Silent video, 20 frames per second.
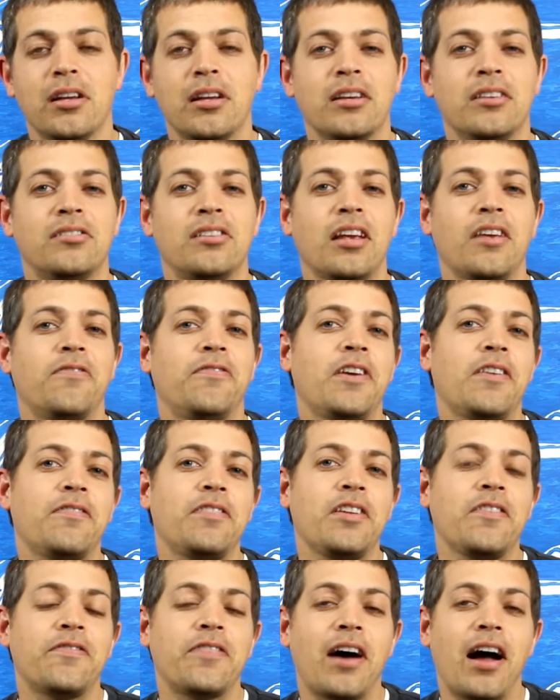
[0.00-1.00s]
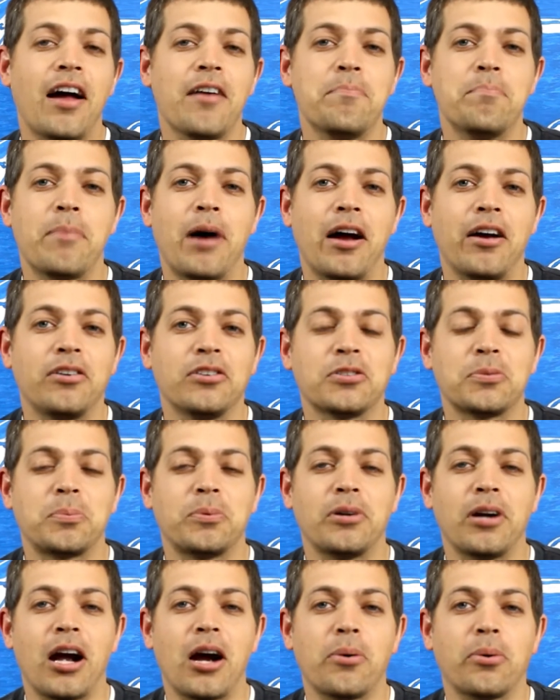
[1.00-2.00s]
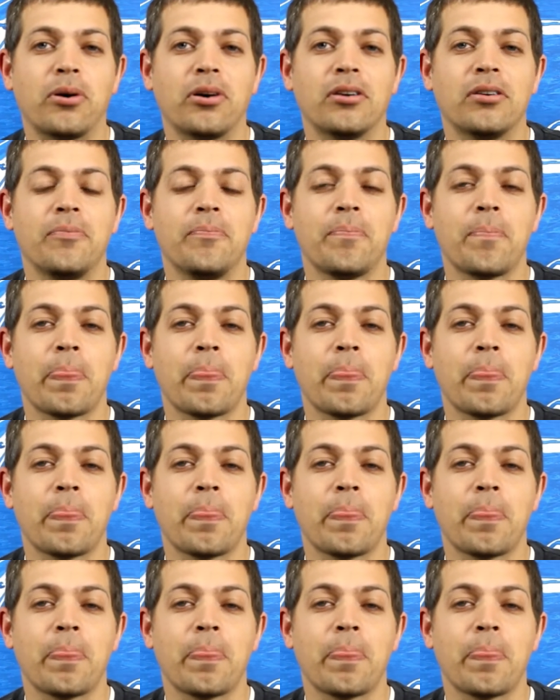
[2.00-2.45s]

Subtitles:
say 55 miles per hour.